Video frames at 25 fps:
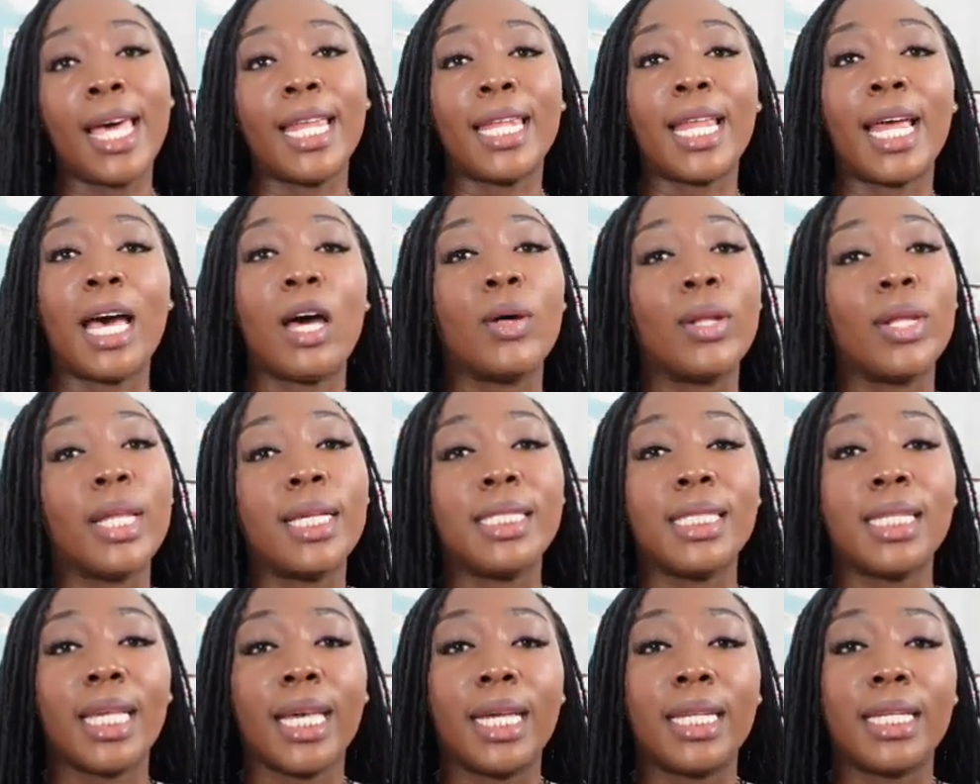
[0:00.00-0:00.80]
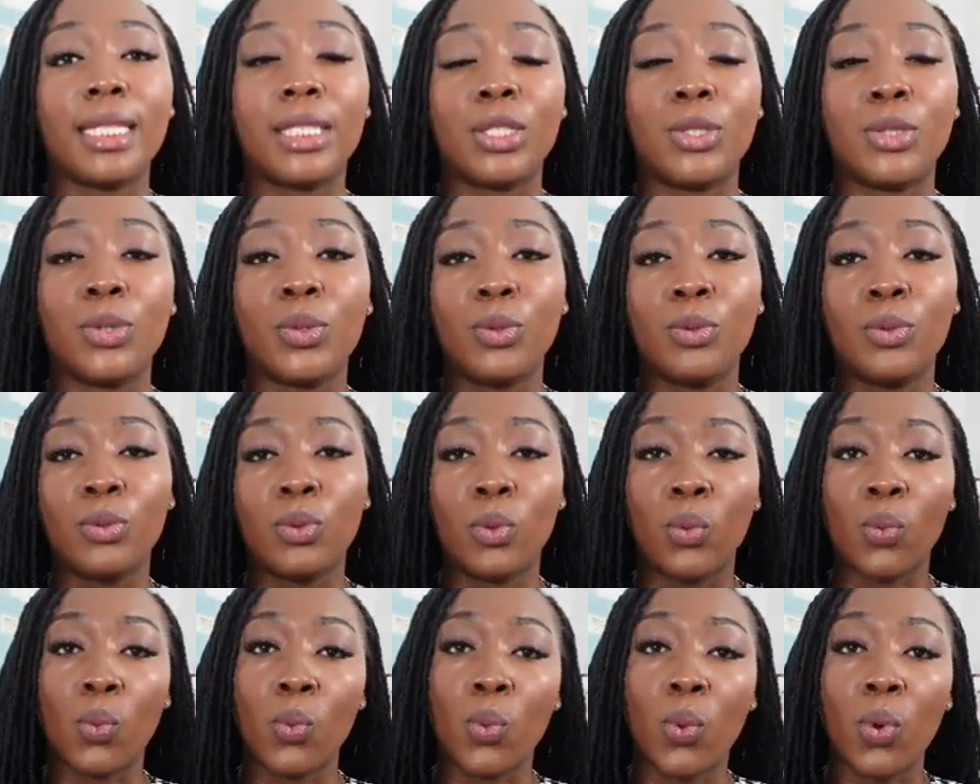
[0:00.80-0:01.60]
Now let's get to
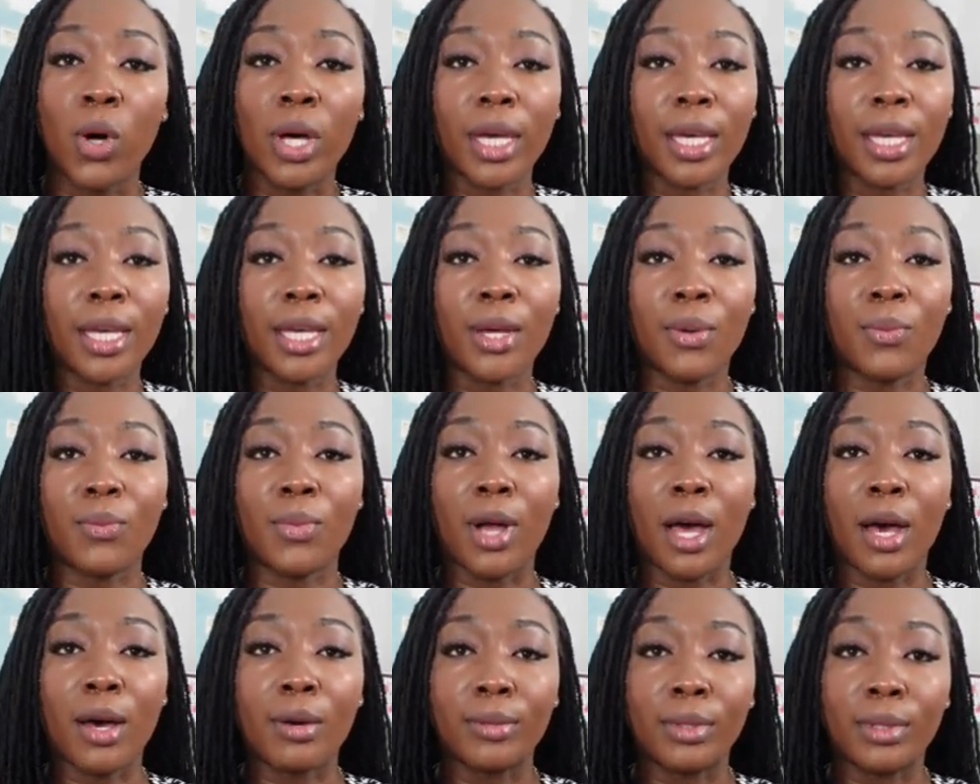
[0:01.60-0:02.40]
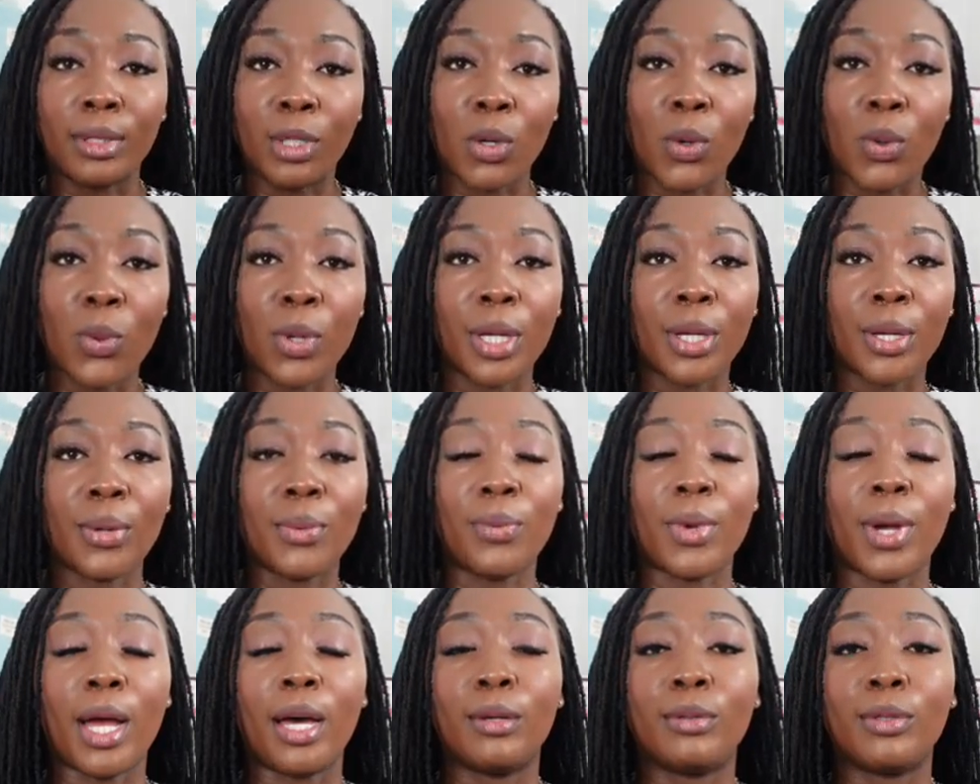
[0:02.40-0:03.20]
walking around, going
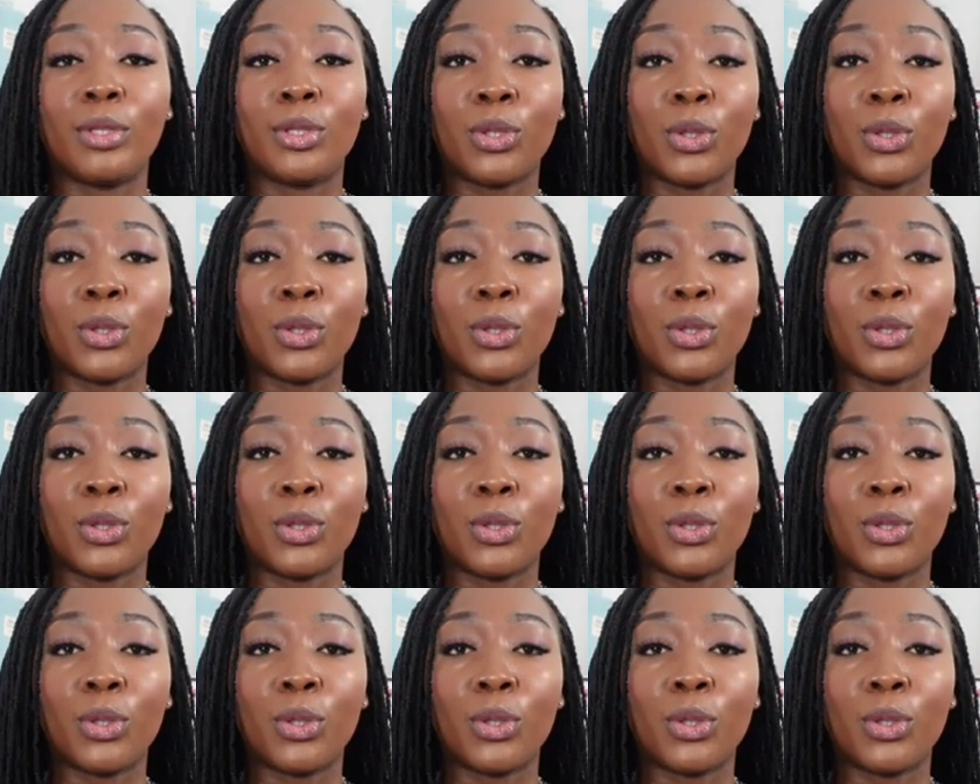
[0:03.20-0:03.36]
around.